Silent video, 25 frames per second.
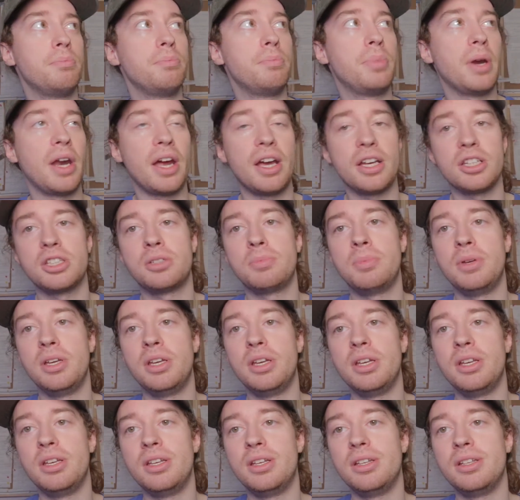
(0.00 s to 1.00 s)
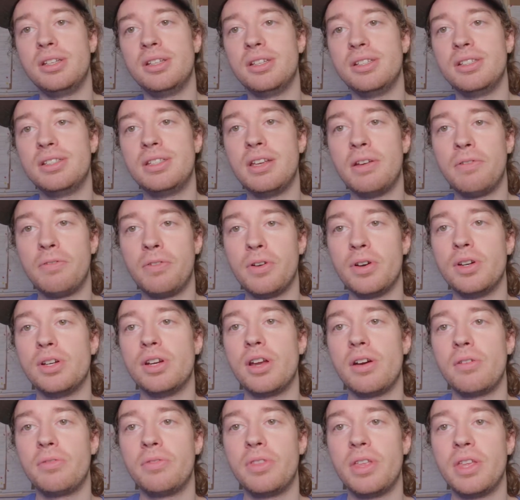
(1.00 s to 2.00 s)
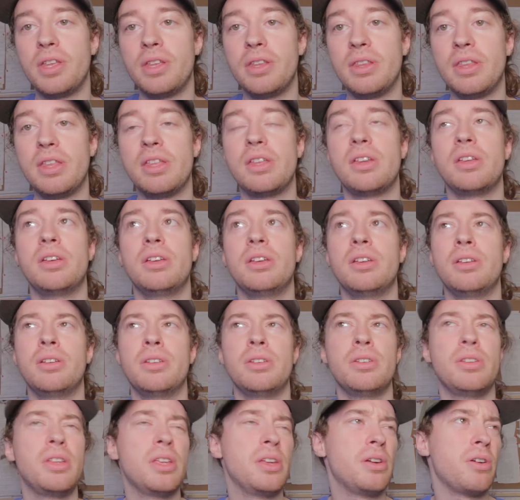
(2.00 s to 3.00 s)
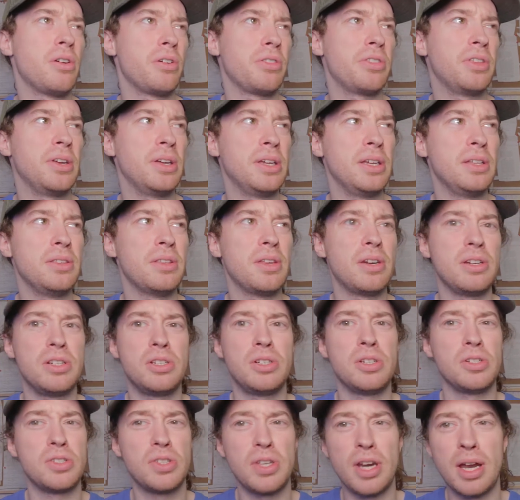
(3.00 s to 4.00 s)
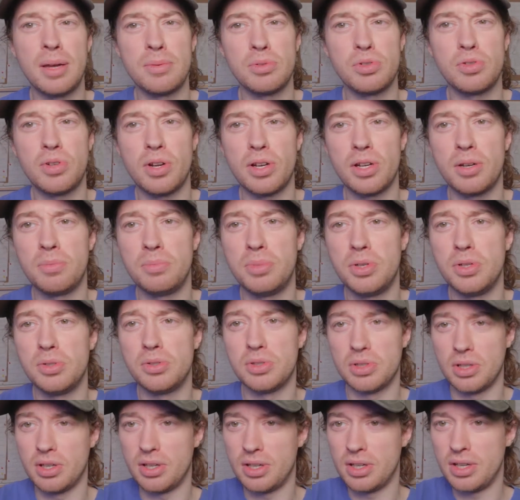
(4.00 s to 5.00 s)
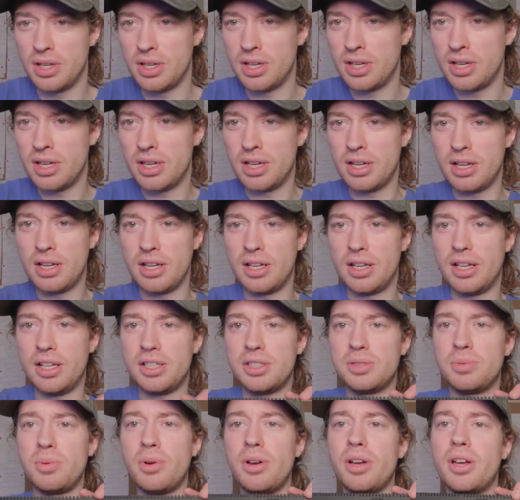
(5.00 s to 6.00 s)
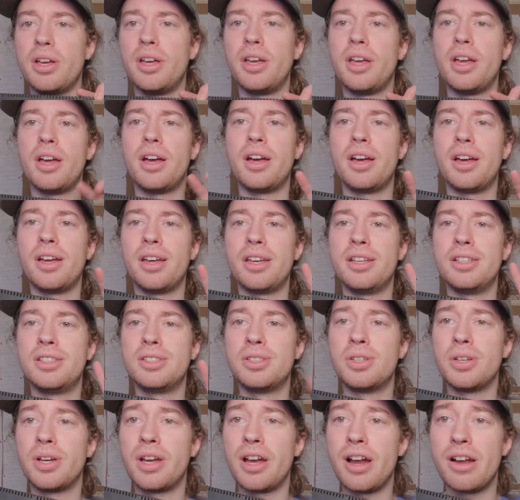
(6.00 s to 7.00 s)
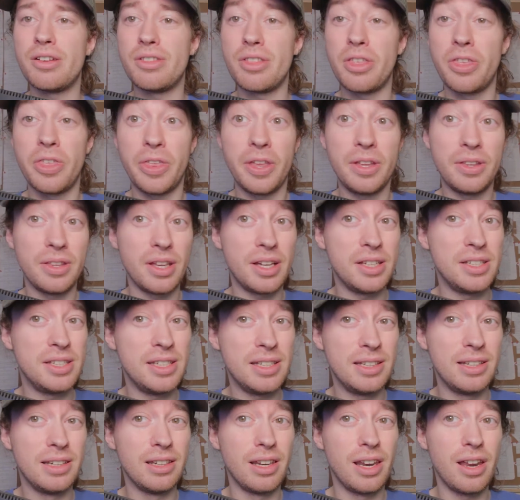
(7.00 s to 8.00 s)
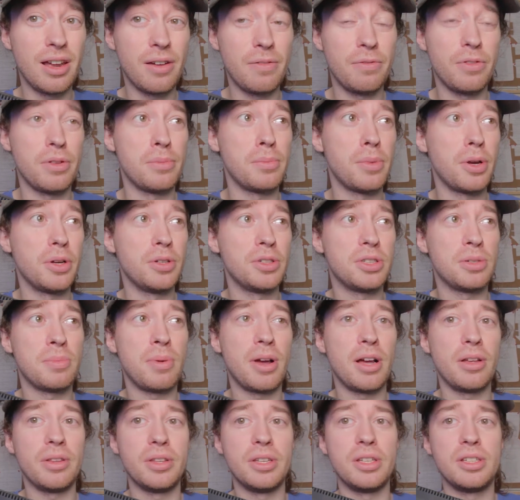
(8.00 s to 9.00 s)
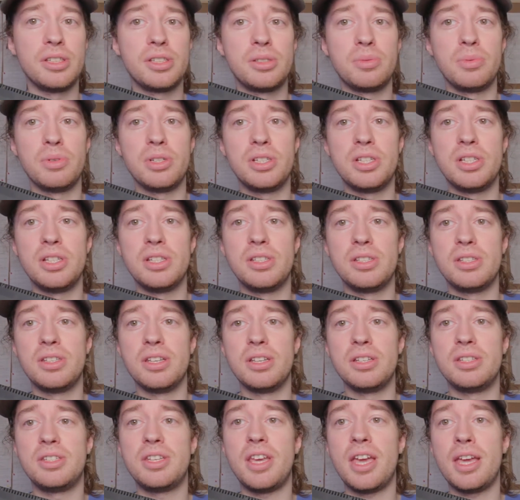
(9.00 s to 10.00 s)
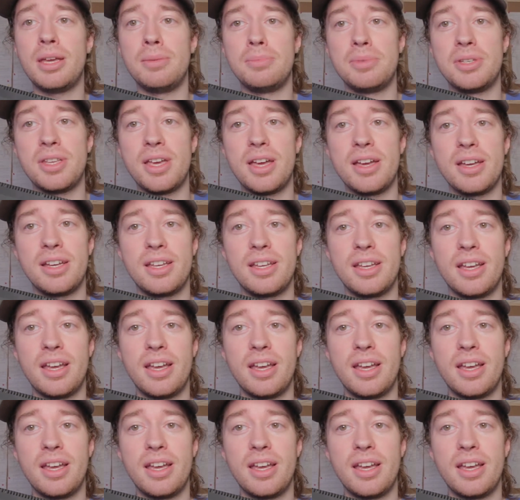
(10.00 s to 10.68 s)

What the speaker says: But it has to be different enough that they're not thinking that it's just an Amstrad computer. That's why I took out the thing that I did love the most about this, which is the tape deck.